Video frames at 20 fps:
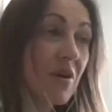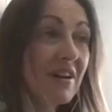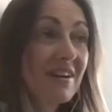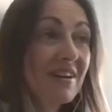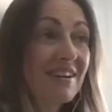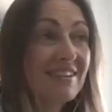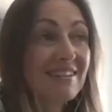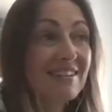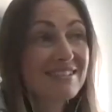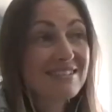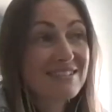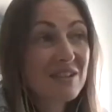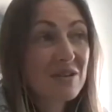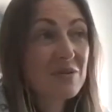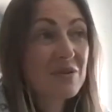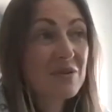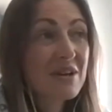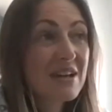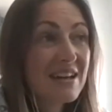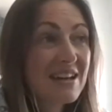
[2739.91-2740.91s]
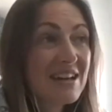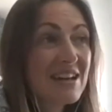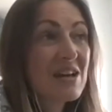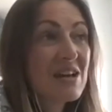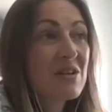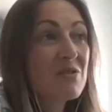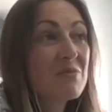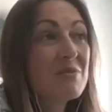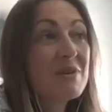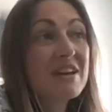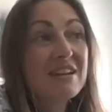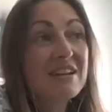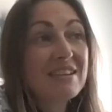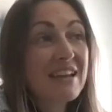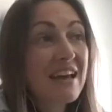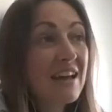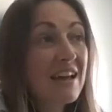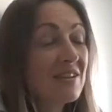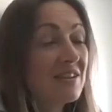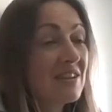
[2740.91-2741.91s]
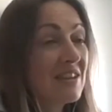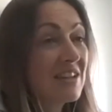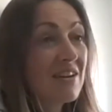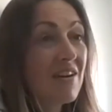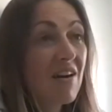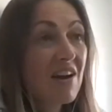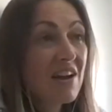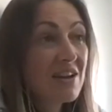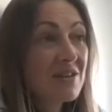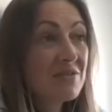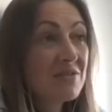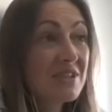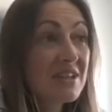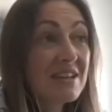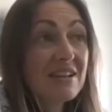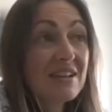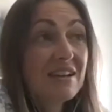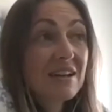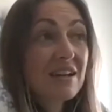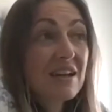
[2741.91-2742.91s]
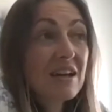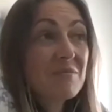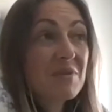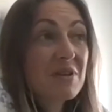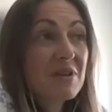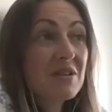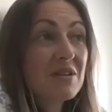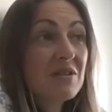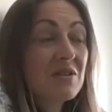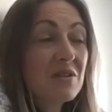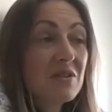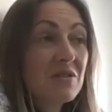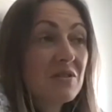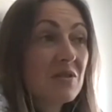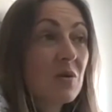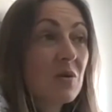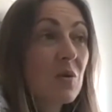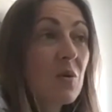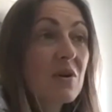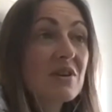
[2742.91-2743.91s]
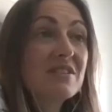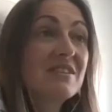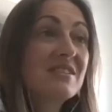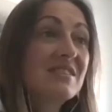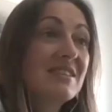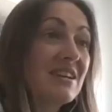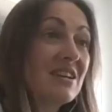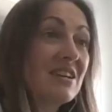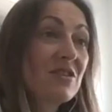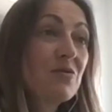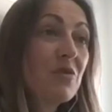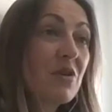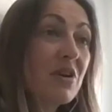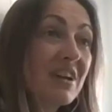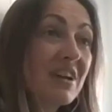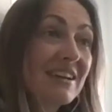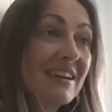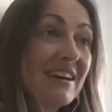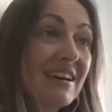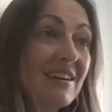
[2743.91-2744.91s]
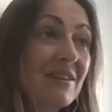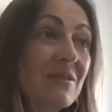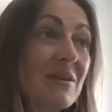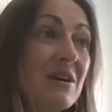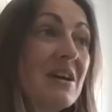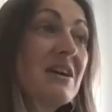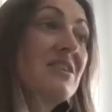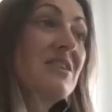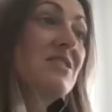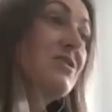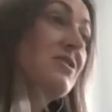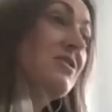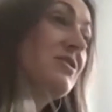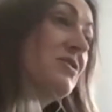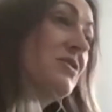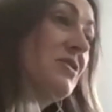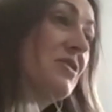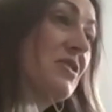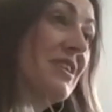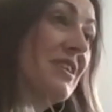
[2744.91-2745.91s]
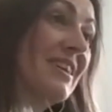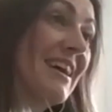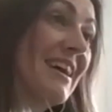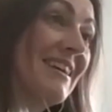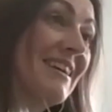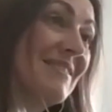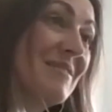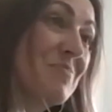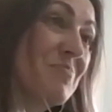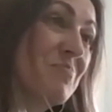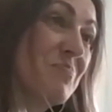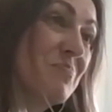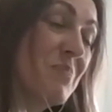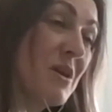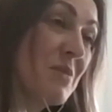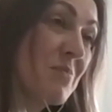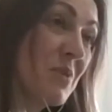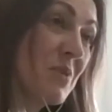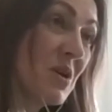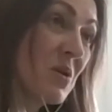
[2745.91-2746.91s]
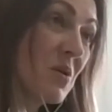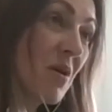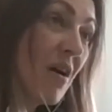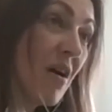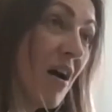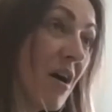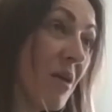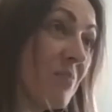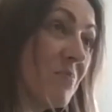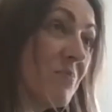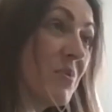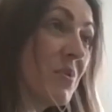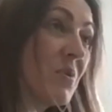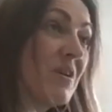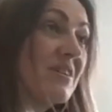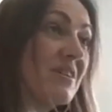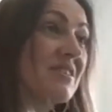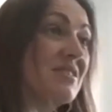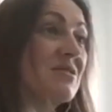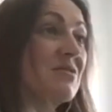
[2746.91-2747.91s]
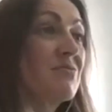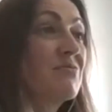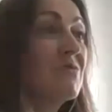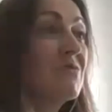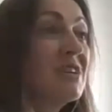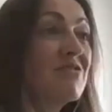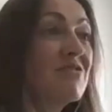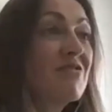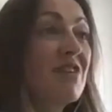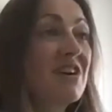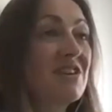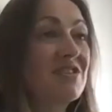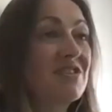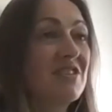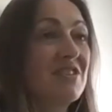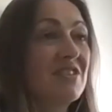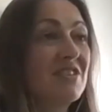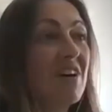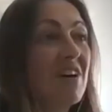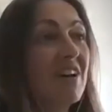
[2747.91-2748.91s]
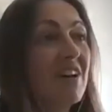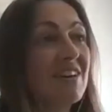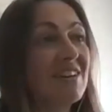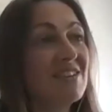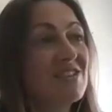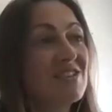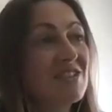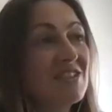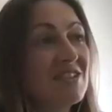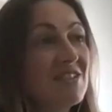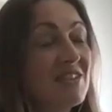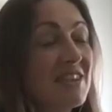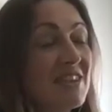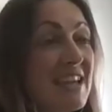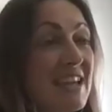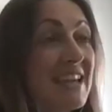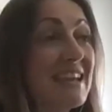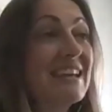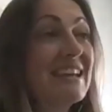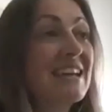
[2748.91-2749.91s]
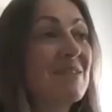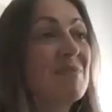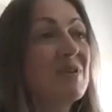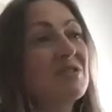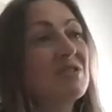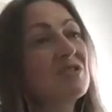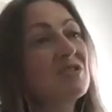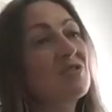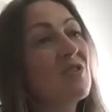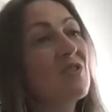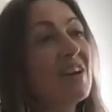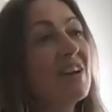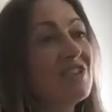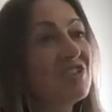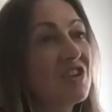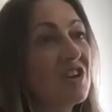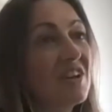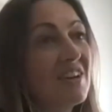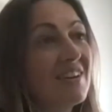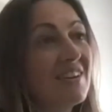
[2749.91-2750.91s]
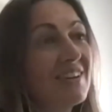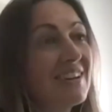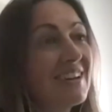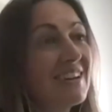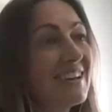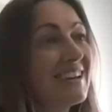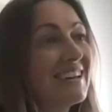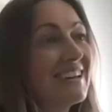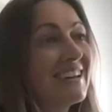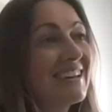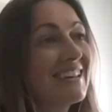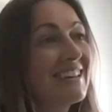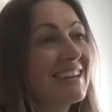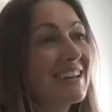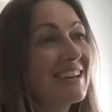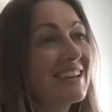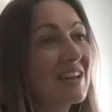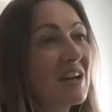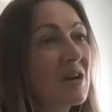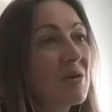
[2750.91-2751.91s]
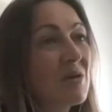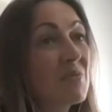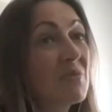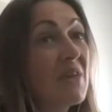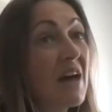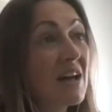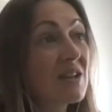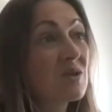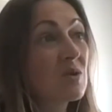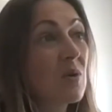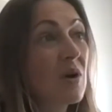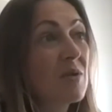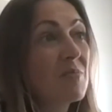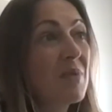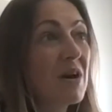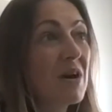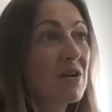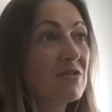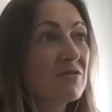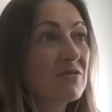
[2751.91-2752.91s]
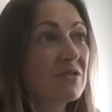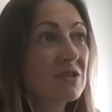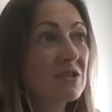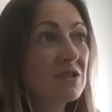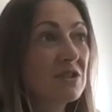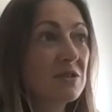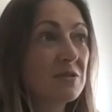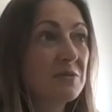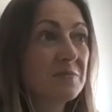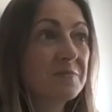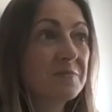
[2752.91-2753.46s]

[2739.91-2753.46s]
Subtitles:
And so for me, and the IoD, like, I mean, the courses that you're running now, just to get people who are on boards to refresh their knowledge, to think about strategy, I think that's quite powerful too.